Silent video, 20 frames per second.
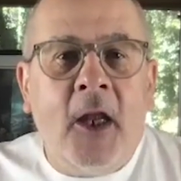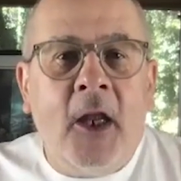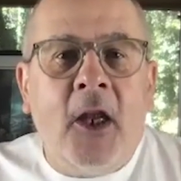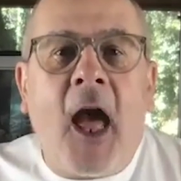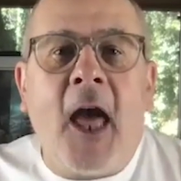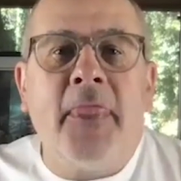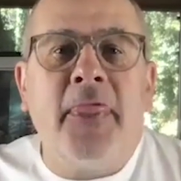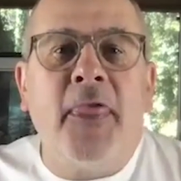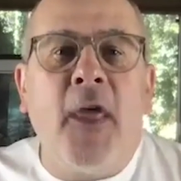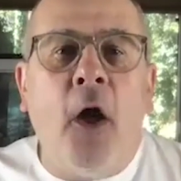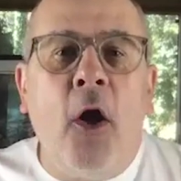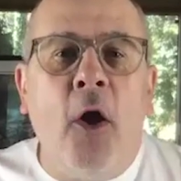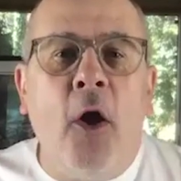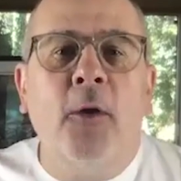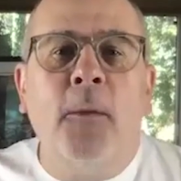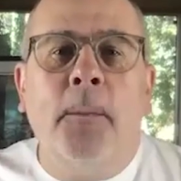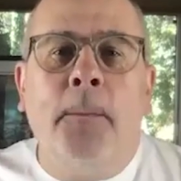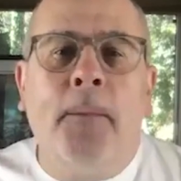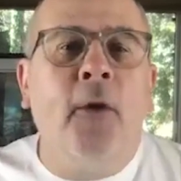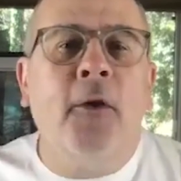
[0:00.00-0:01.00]
The
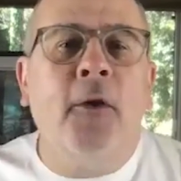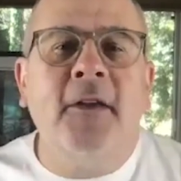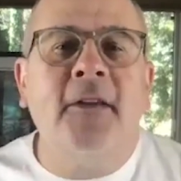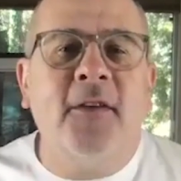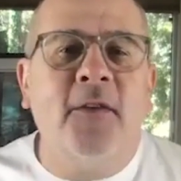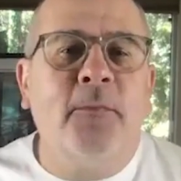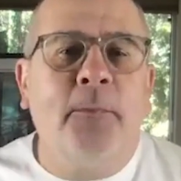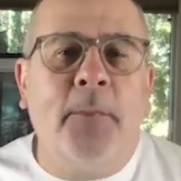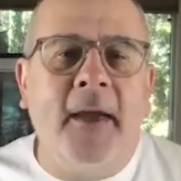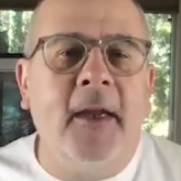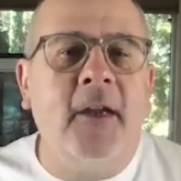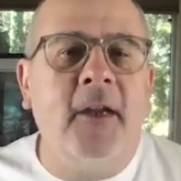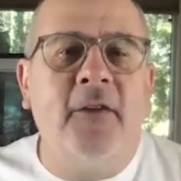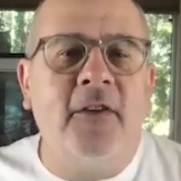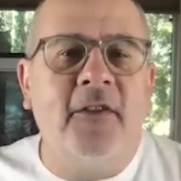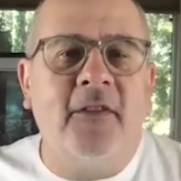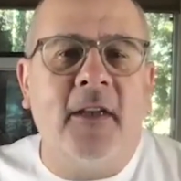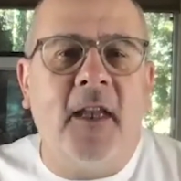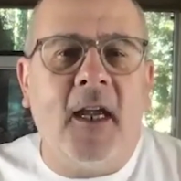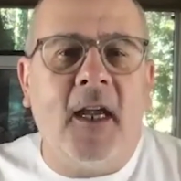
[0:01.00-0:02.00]
whole point of
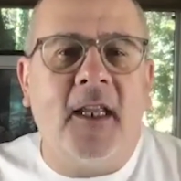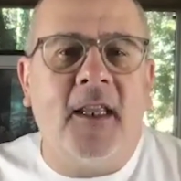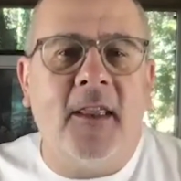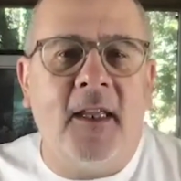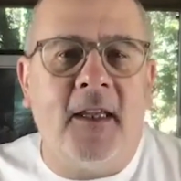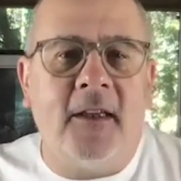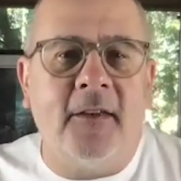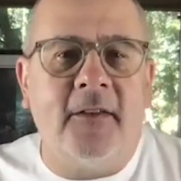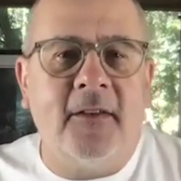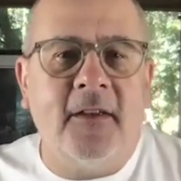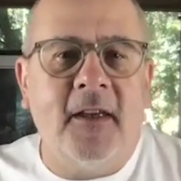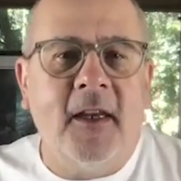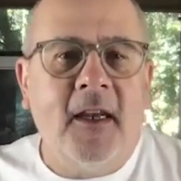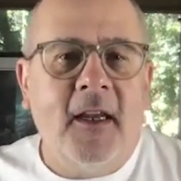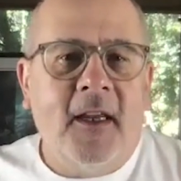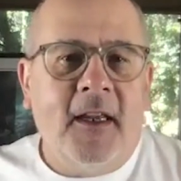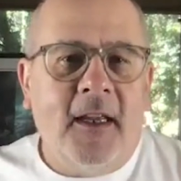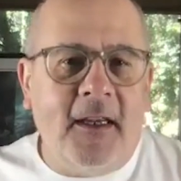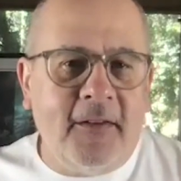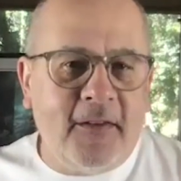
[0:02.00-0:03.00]
pages like this
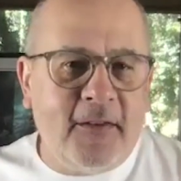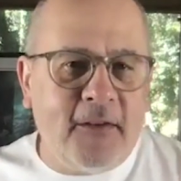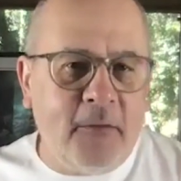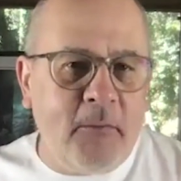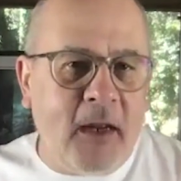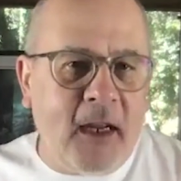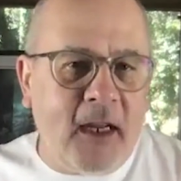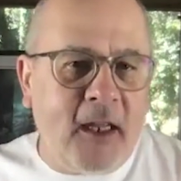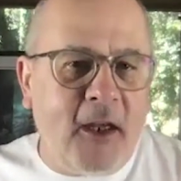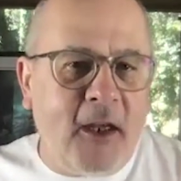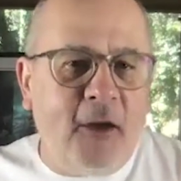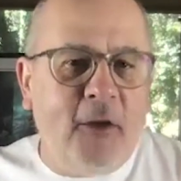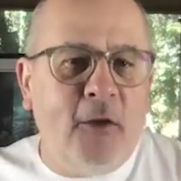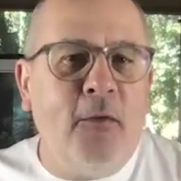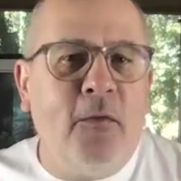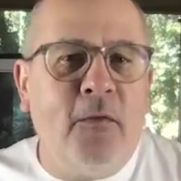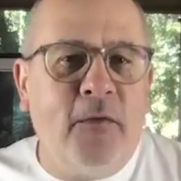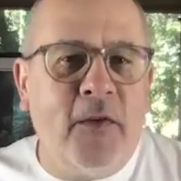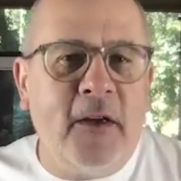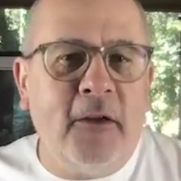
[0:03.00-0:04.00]
is to make you
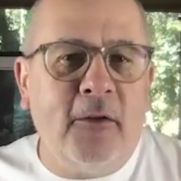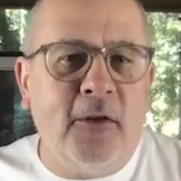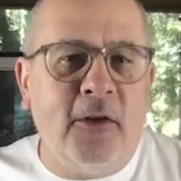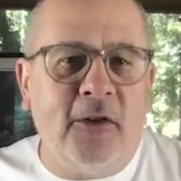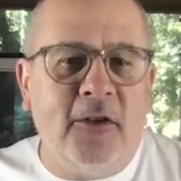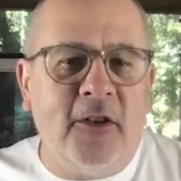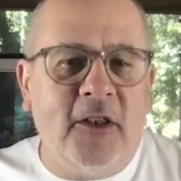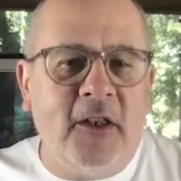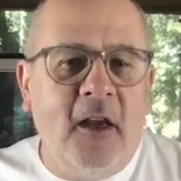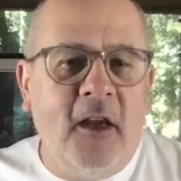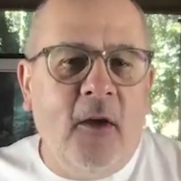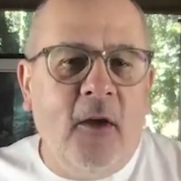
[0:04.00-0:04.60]
feel good.